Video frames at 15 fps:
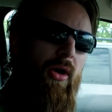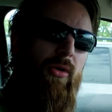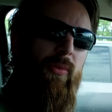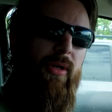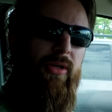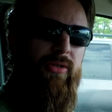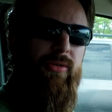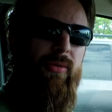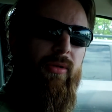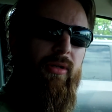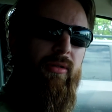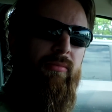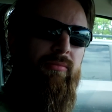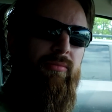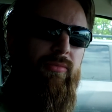hardware
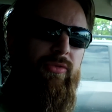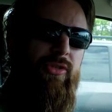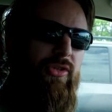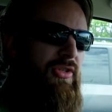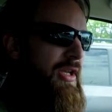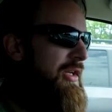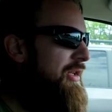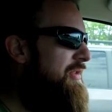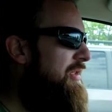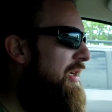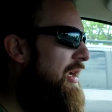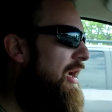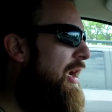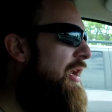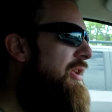store just like it's
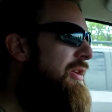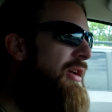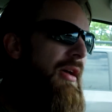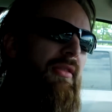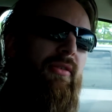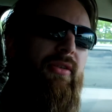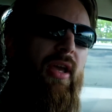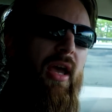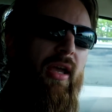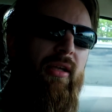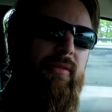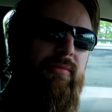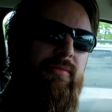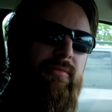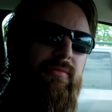any other
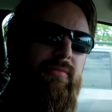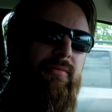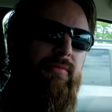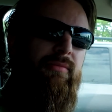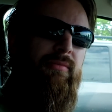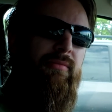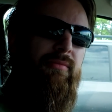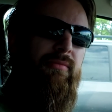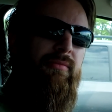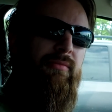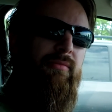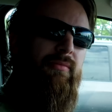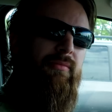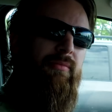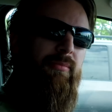day.
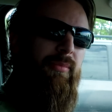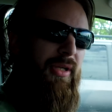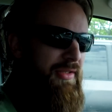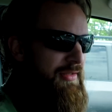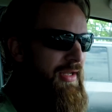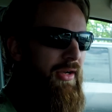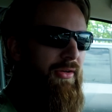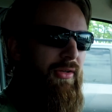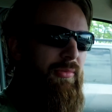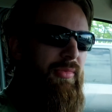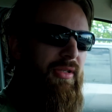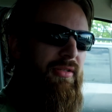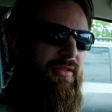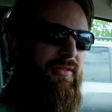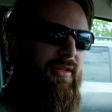But it's not going to
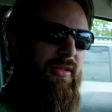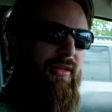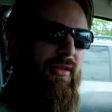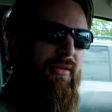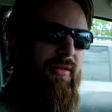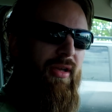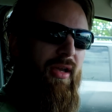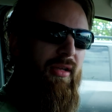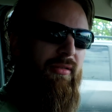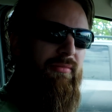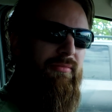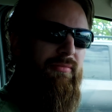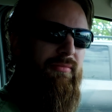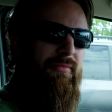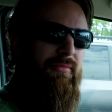be just any other day.
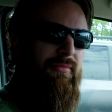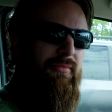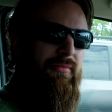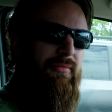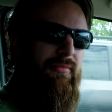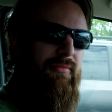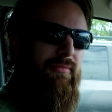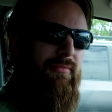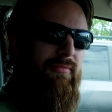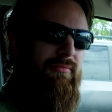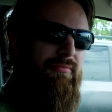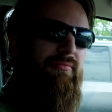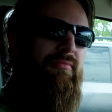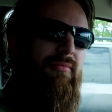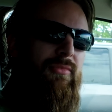
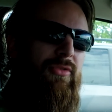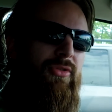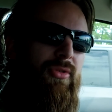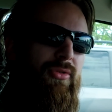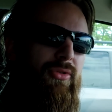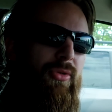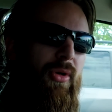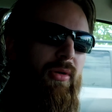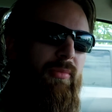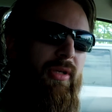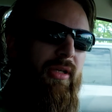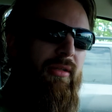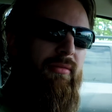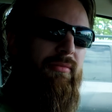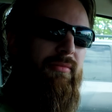So join
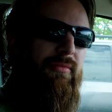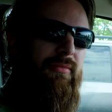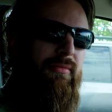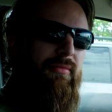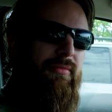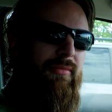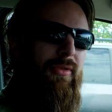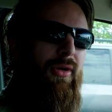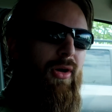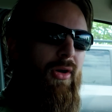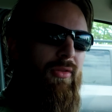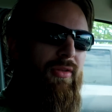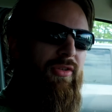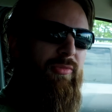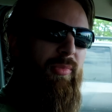me
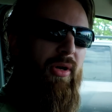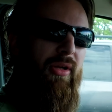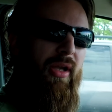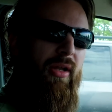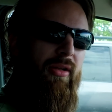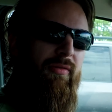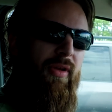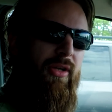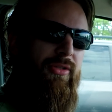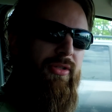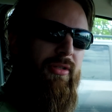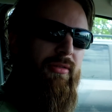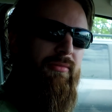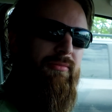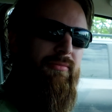on this bug out
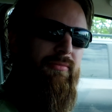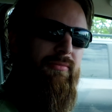adventure.